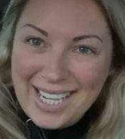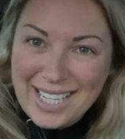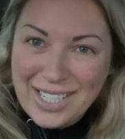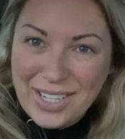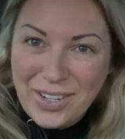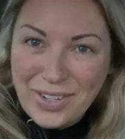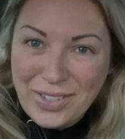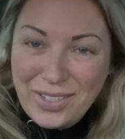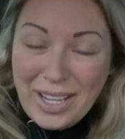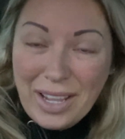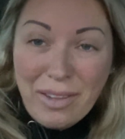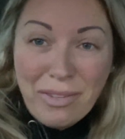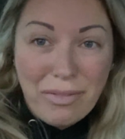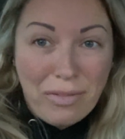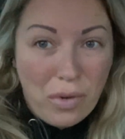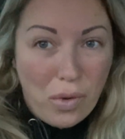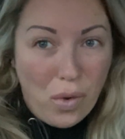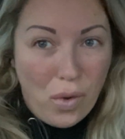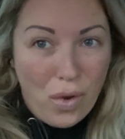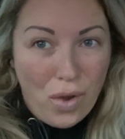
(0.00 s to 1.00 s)
so day
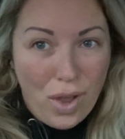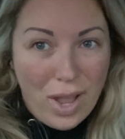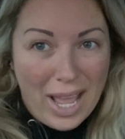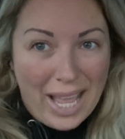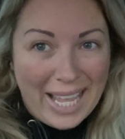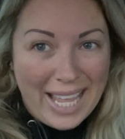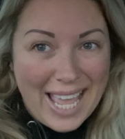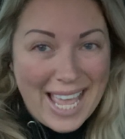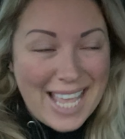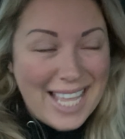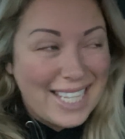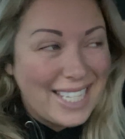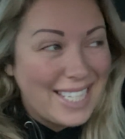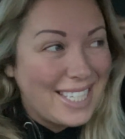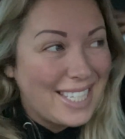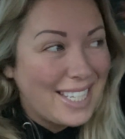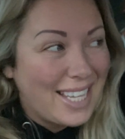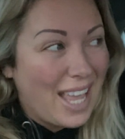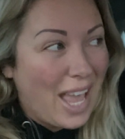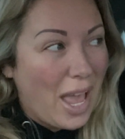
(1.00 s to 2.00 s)
four, I
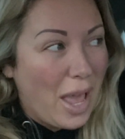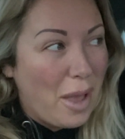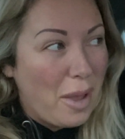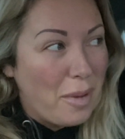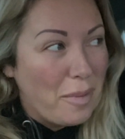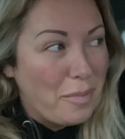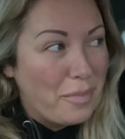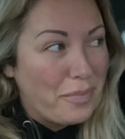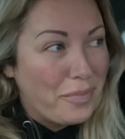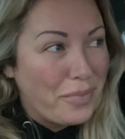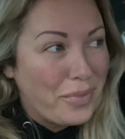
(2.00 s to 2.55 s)
guess, um,